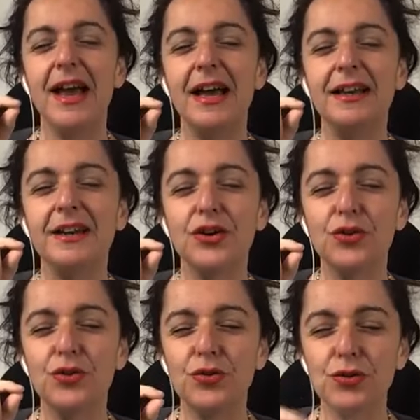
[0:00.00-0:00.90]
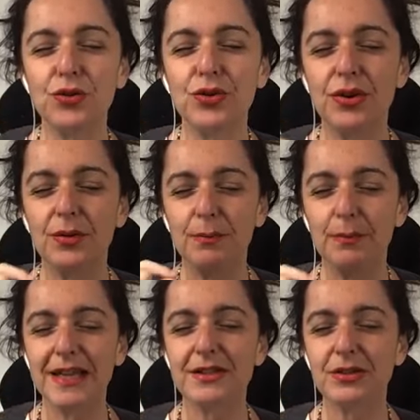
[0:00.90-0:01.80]
and in a good
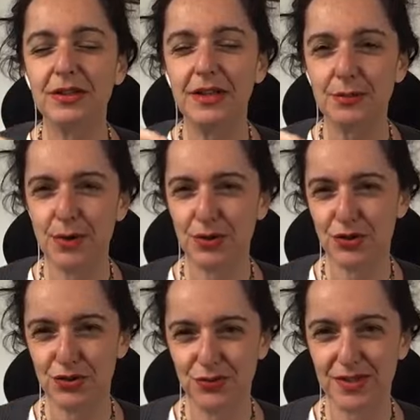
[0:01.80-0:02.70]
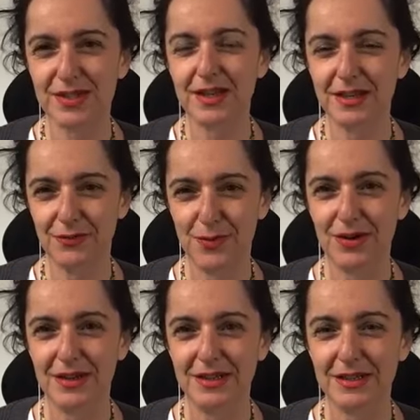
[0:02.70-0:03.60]
mental and emotional state of
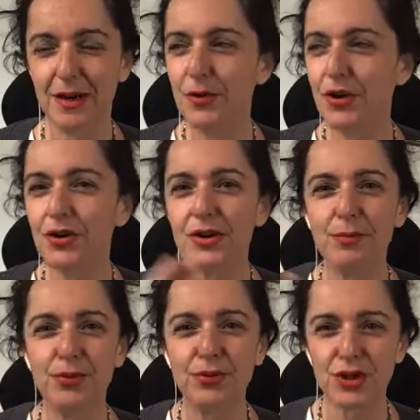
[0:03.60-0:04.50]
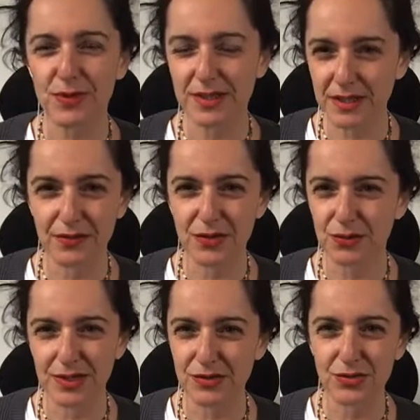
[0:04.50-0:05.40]
mind. I'm not going to push myself
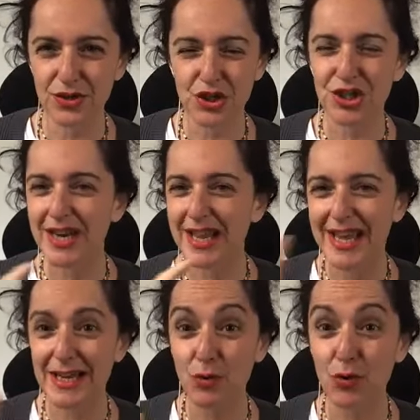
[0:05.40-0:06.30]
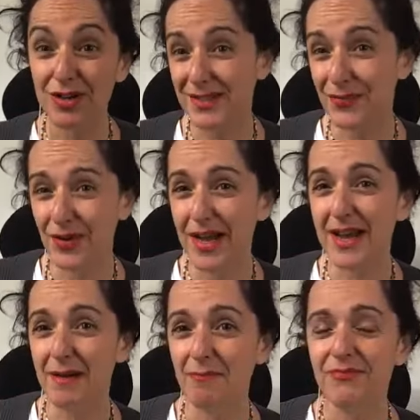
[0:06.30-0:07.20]
to exhaustion anymore, because if I
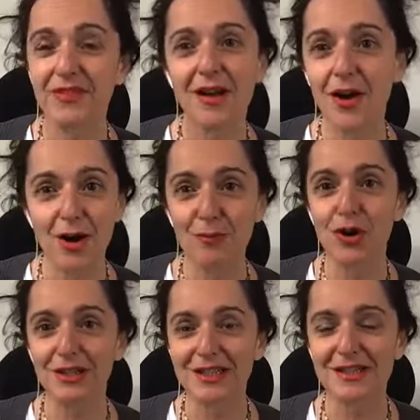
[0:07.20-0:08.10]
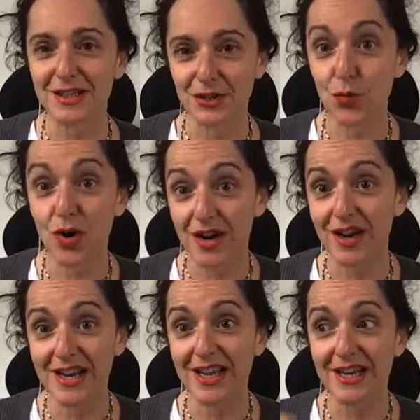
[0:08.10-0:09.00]
am, I'm not listening to what
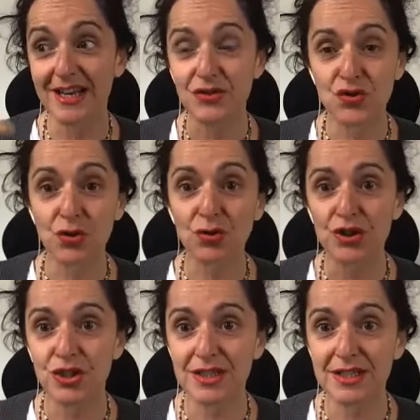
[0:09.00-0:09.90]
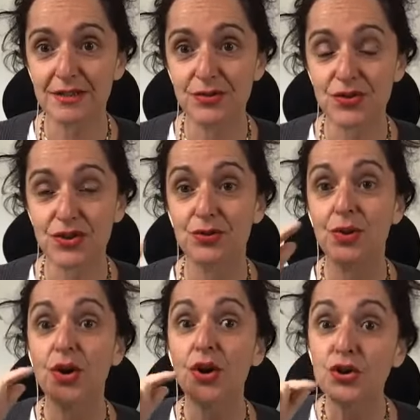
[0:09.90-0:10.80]
I need. Exhaustion tells
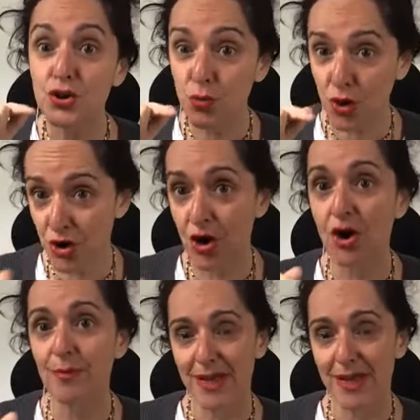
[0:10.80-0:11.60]
you you are not